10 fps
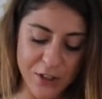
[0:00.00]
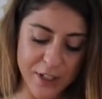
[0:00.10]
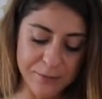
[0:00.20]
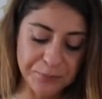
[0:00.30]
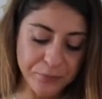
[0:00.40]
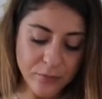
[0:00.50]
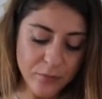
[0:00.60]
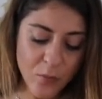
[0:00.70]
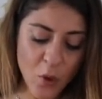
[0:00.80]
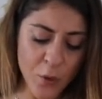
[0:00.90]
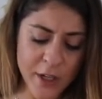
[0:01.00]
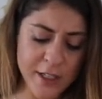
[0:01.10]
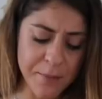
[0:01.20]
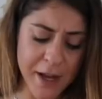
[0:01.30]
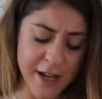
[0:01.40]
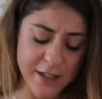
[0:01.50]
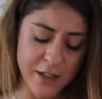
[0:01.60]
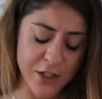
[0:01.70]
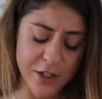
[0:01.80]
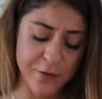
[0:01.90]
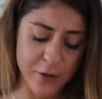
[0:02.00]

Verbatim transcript: Sorry. What is the past energy